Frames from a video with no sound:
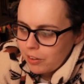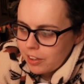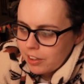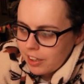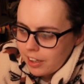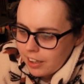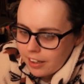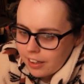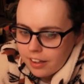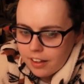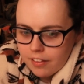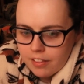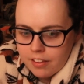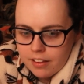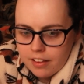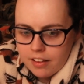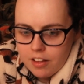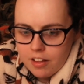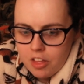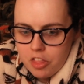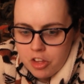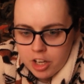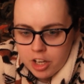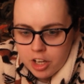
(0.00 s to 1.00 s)

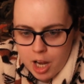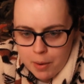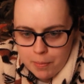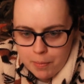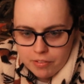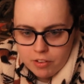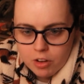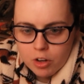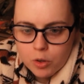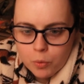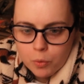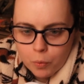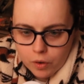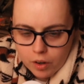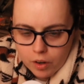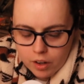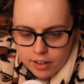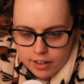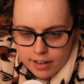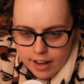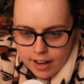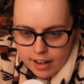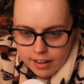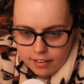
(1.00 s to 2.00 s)
the 3rd episode
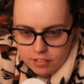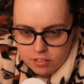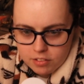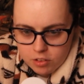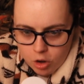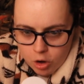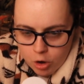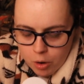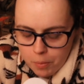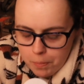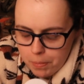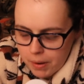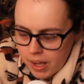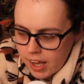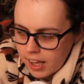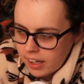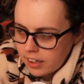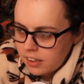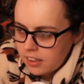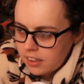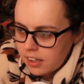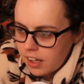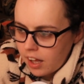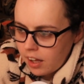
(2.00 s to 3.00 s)
next up,
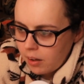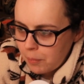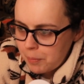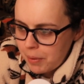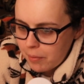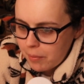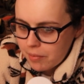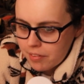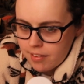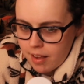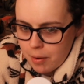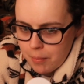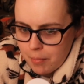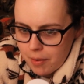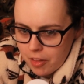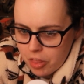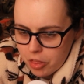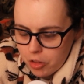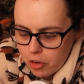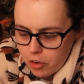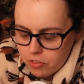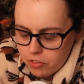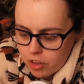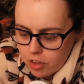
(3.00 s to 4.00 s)
and I'll be able to say my
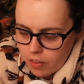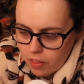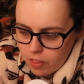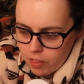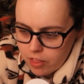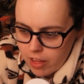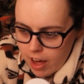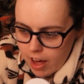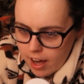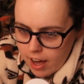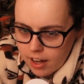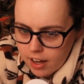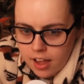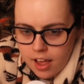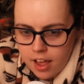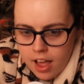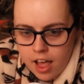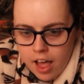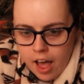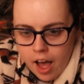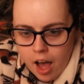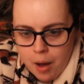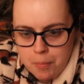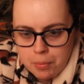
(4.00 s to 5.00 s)
thoughts on that.
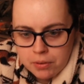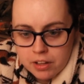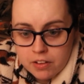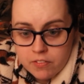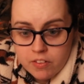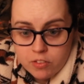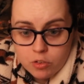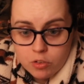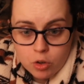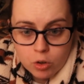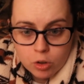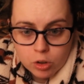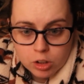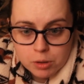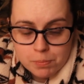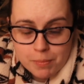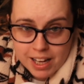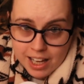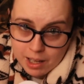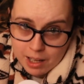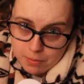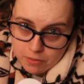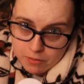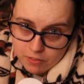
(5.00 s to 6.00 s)
I believe it's called
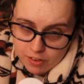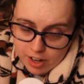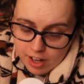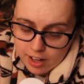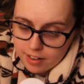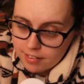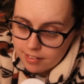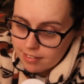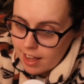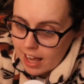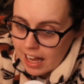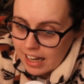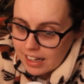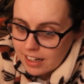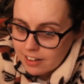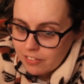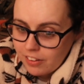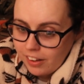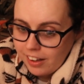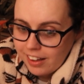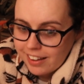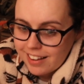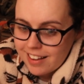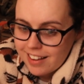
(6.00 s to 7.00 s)
Miami Vice, and I
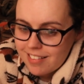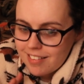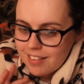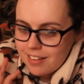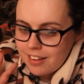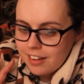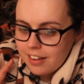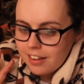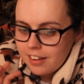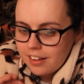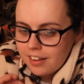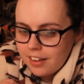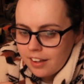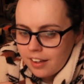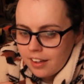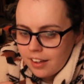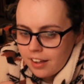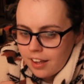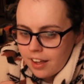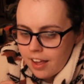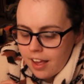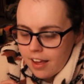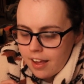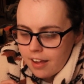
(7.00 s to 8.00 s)
feel like it's a
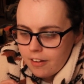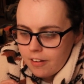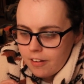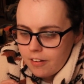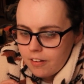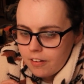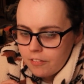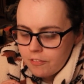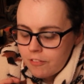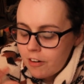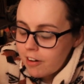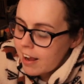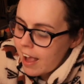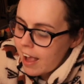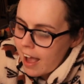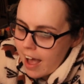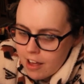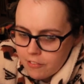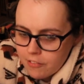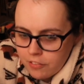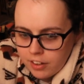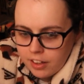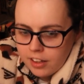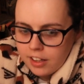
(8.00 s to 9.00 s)
very
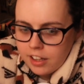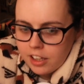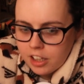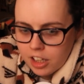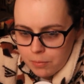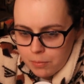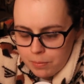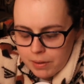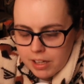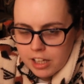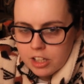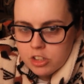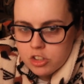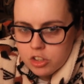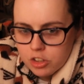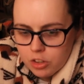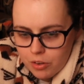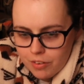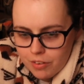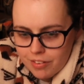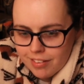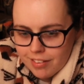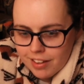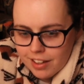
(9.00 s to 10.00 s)
heavily going to be
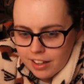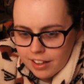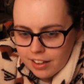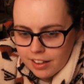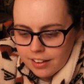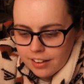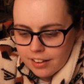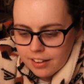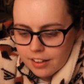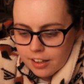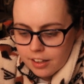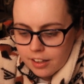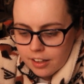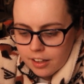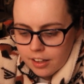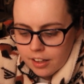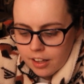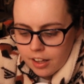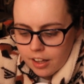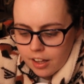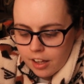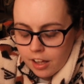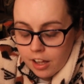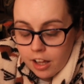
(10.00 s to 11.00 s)
introducing
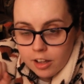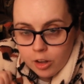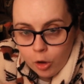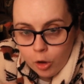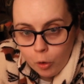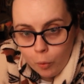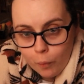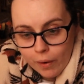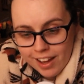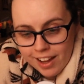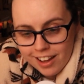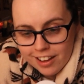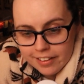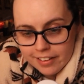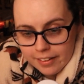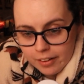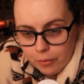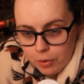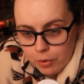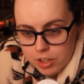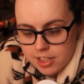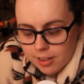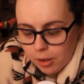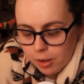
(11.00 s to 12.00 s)
LaGuerta,
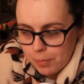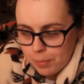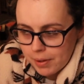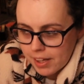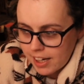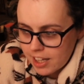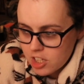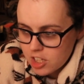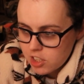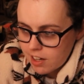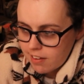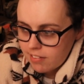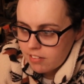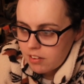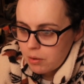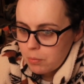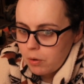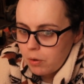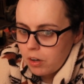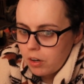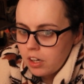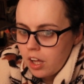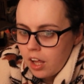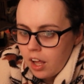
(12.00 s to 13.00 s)
which will be an interesting
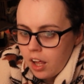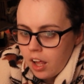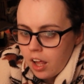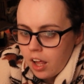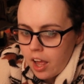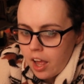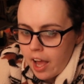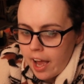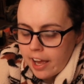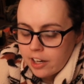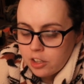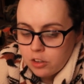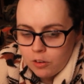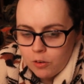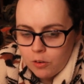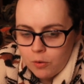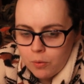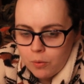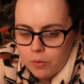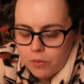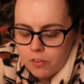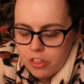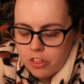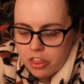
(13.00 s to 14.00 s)
one. I
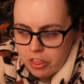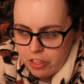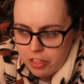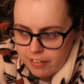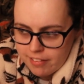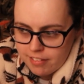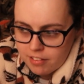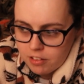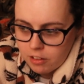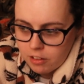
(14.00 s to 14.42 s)
do still